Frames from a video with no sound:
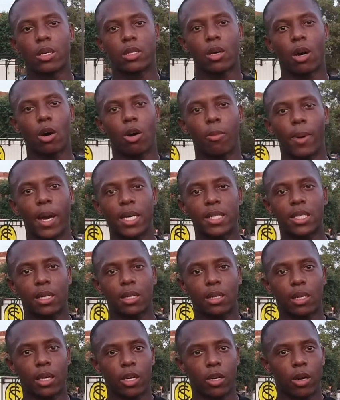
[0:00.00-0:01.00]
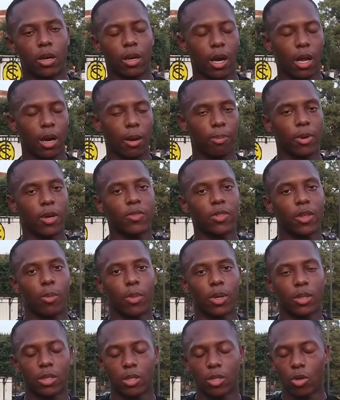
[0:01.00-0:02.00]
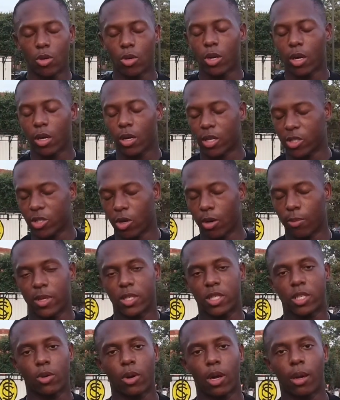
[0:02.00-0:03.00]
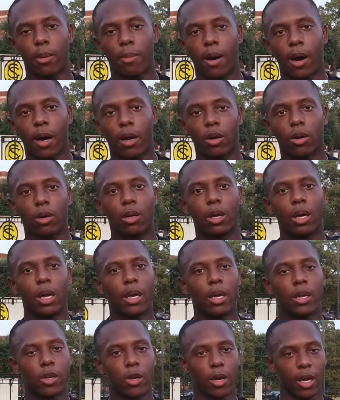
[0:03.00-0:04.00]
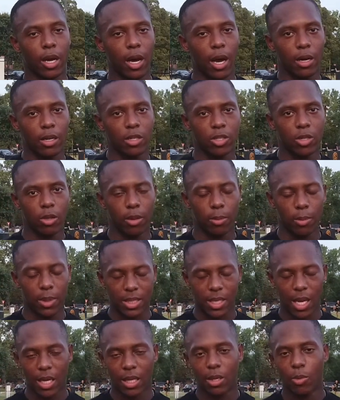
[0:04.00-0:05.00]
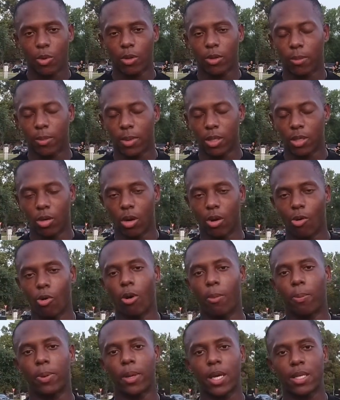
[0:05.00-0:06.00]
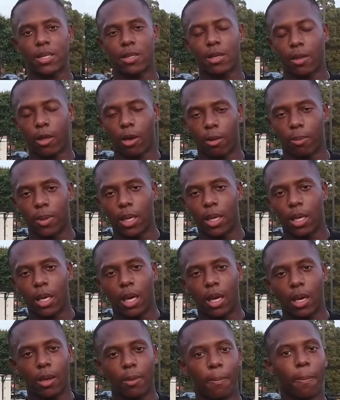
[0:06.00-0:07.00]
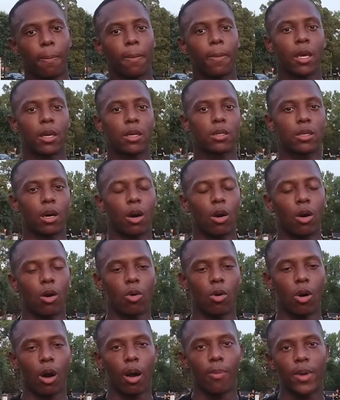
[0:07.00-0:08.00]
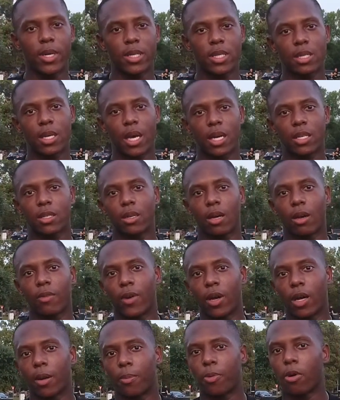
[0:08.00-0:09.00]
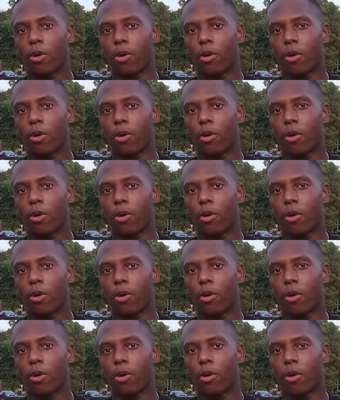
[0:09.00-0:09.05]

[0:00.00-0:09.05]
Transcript: So basically you're gonna kind of brief them what to do. You're gonna show them the terrain model. You're gonna kind of show them exactly what they'll be doing, what place that they'll be in. So this is actually a very